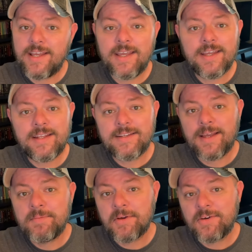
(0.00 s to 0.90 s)
And
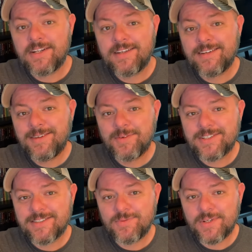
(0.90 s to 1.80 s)
I'm not going to tell you
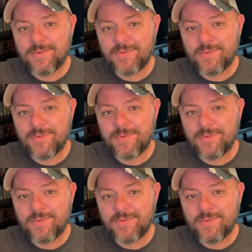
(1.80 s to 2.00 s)
which one it